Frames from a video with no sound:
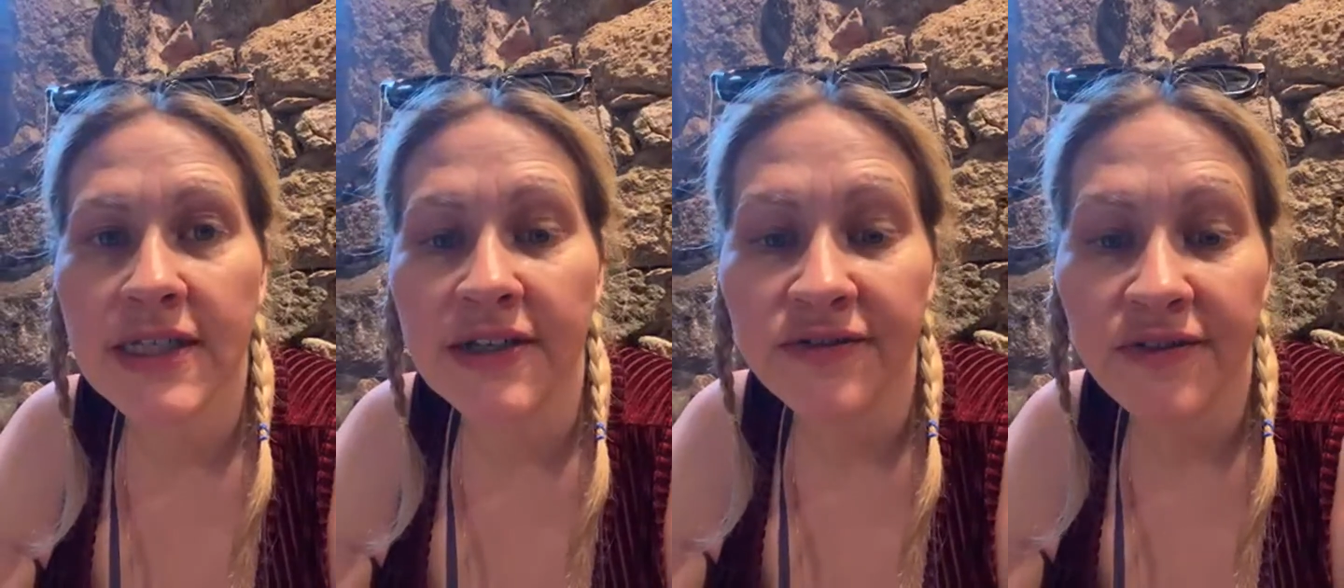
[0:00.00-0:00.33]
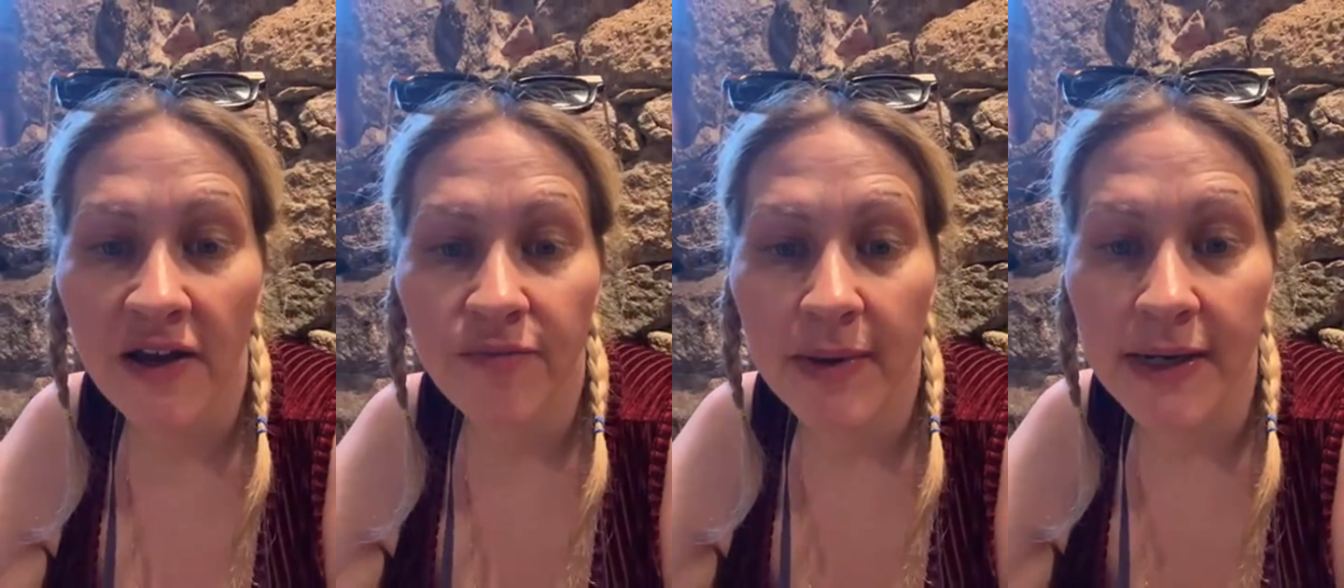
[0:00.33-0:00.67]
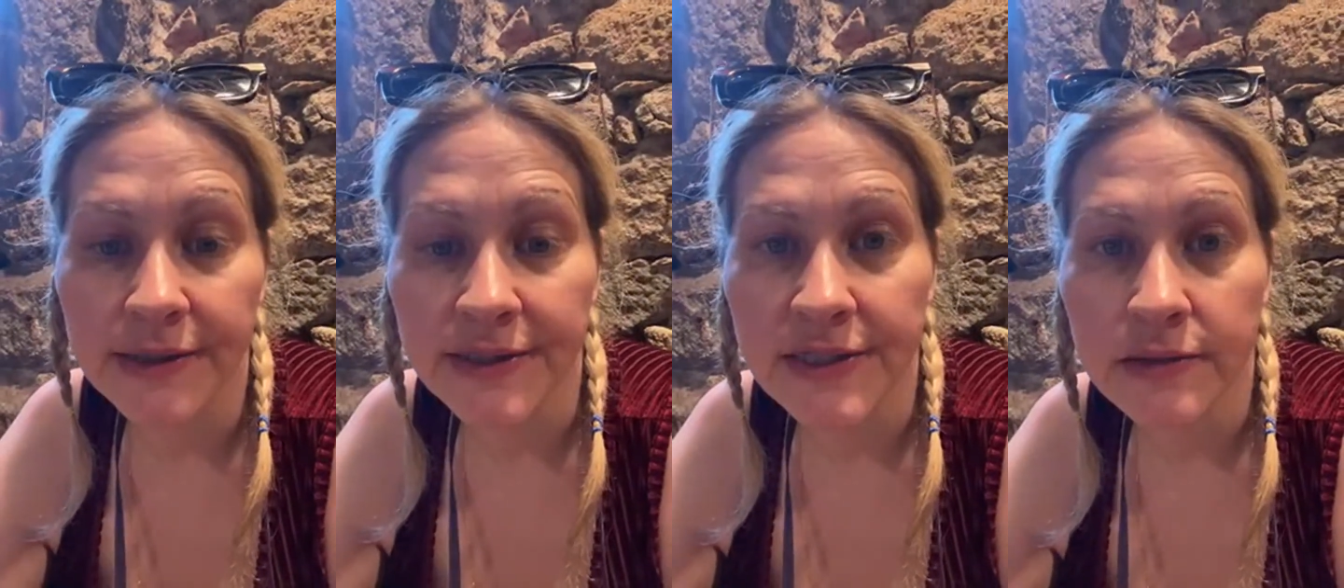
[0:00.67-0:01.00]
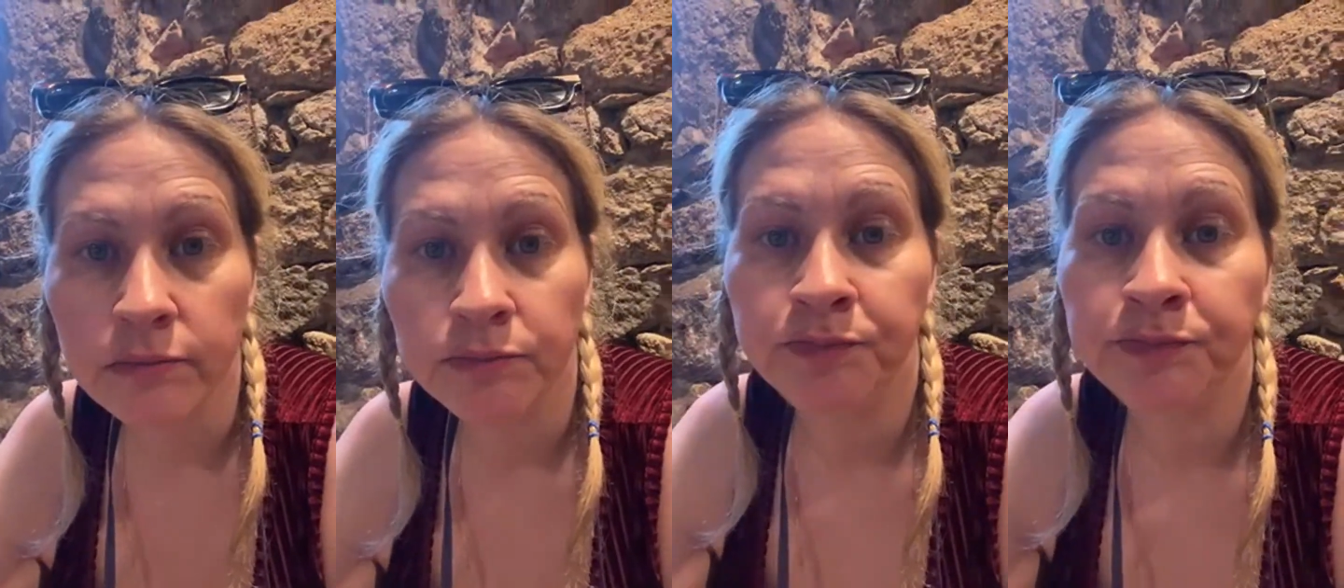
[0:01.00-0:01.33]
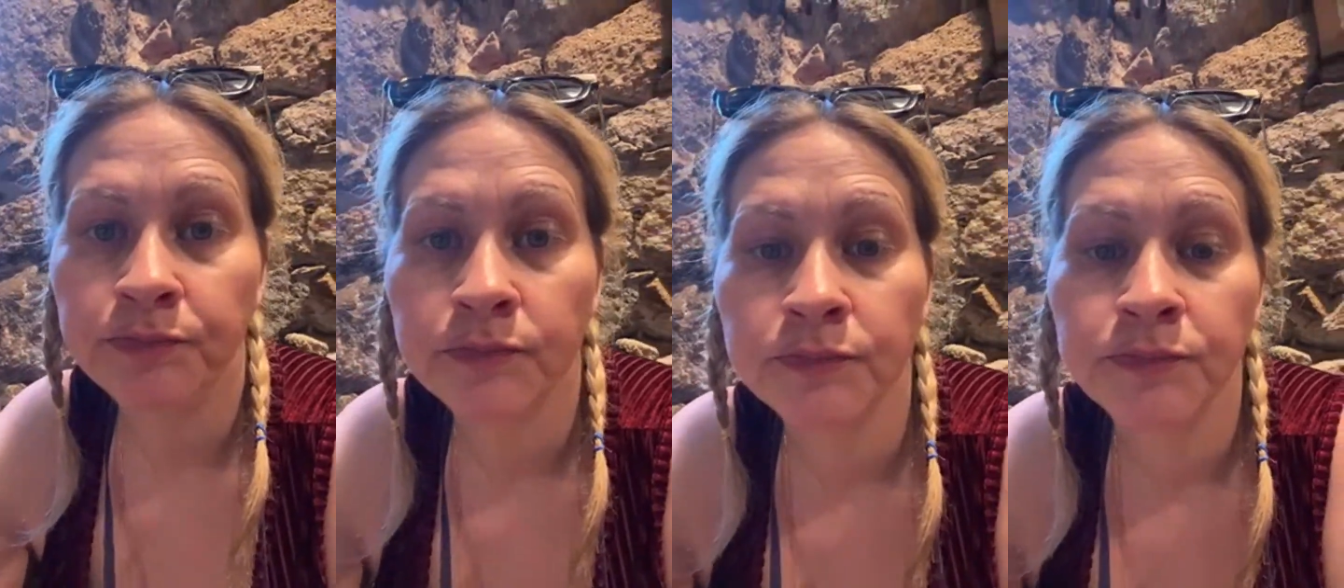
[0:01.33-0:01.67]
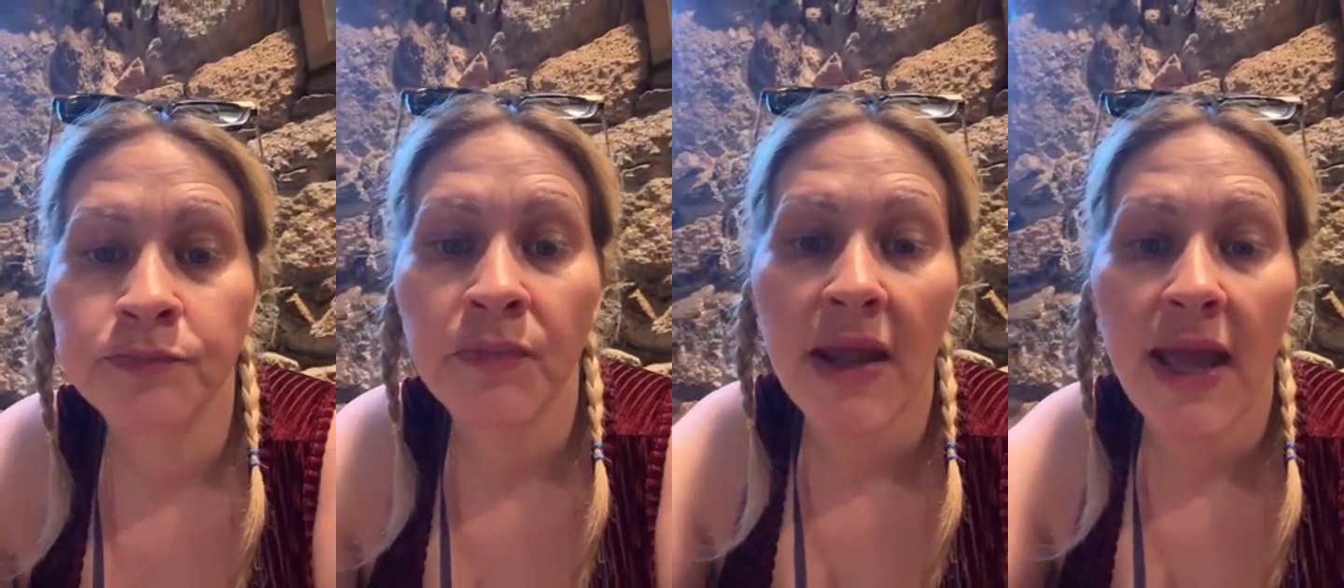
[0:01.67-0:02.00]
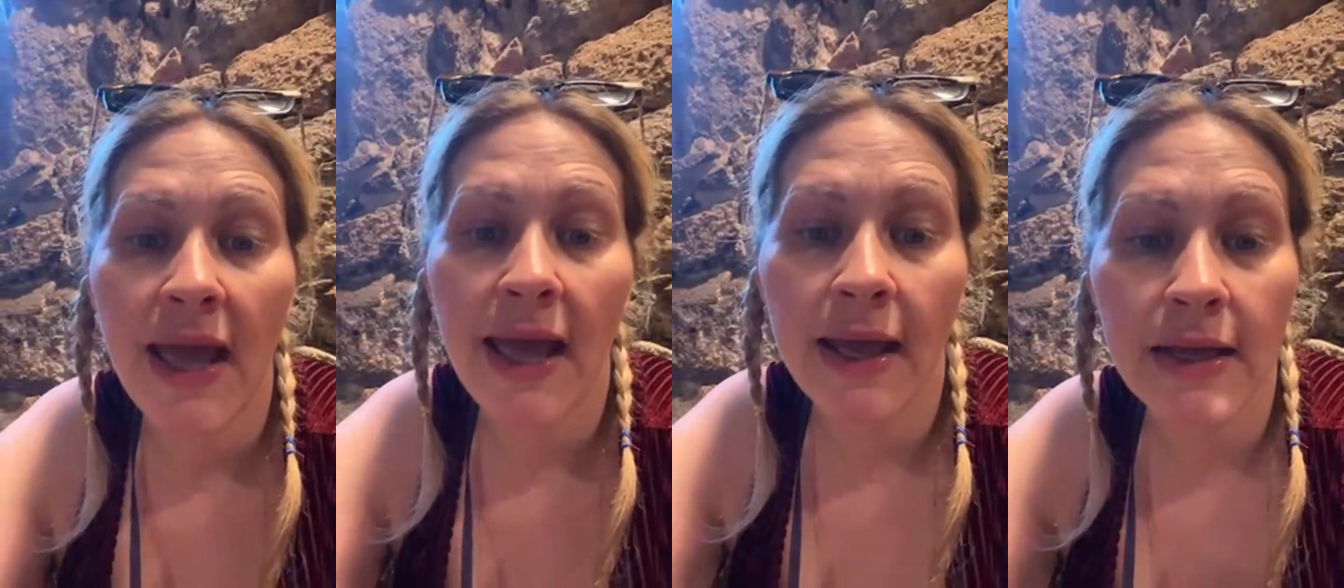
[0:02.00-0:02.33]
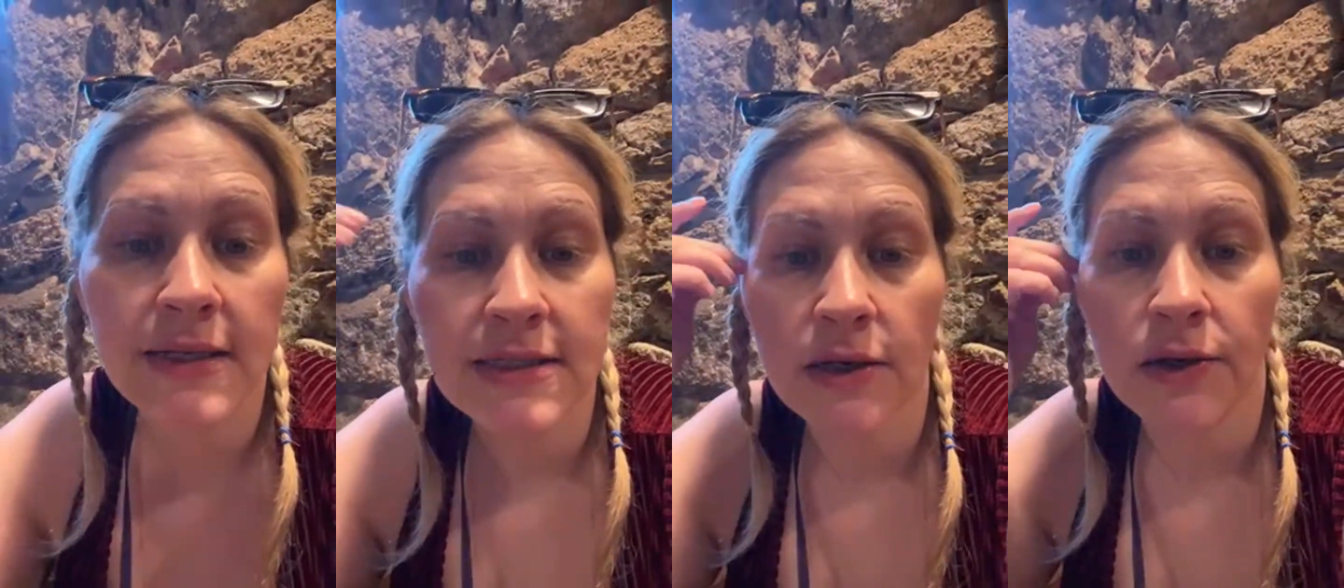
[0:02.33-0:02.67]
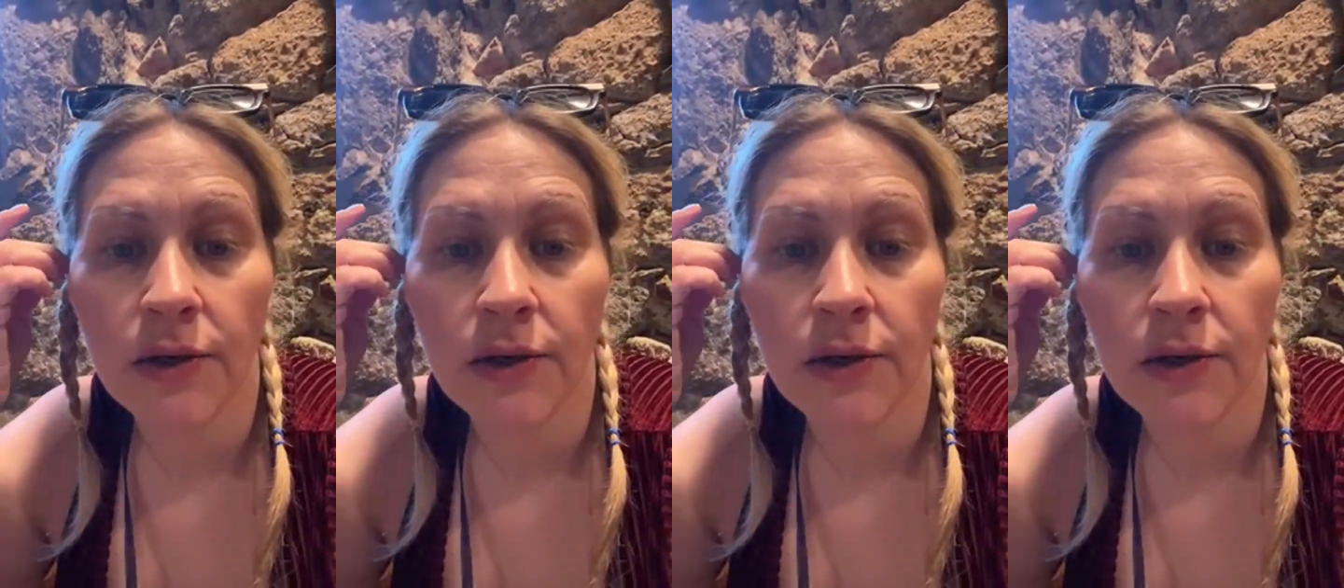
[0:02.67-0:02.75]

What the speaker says: in 5 minutes, and